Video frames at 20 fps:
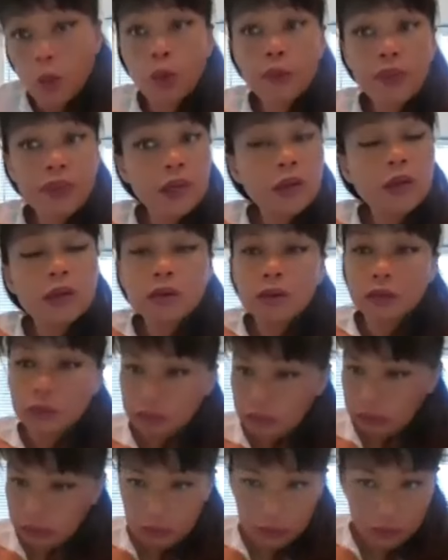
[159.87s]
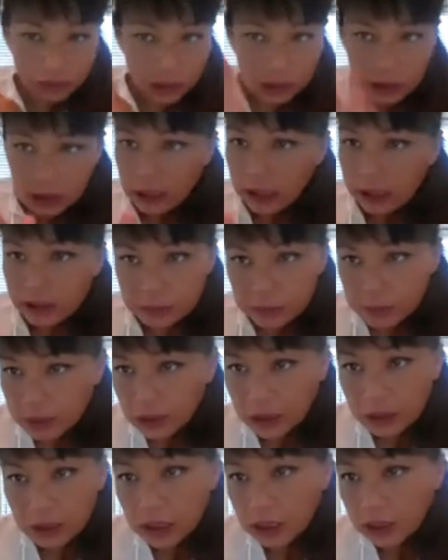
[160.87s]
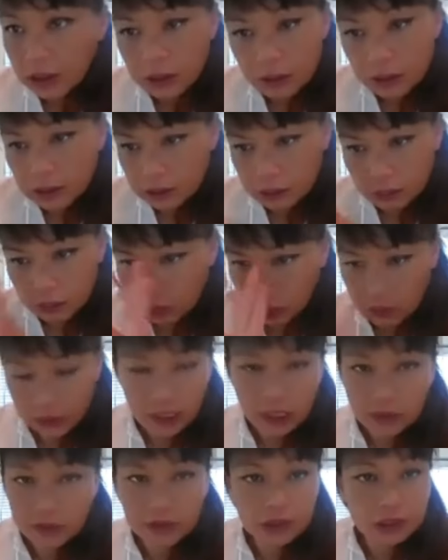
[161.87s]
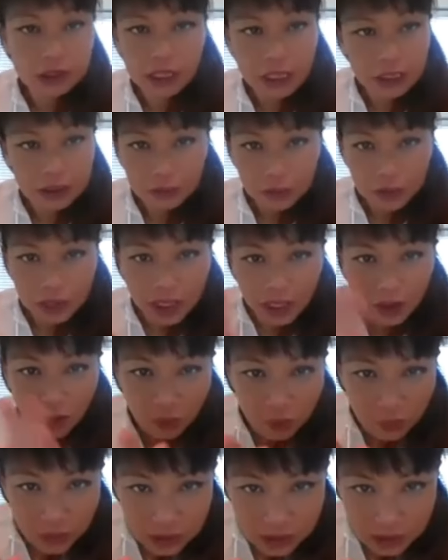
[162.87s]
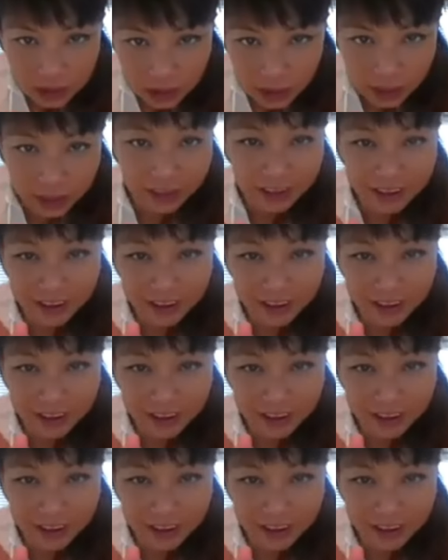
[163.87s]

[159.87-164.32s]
Without really explaining whatever that we are already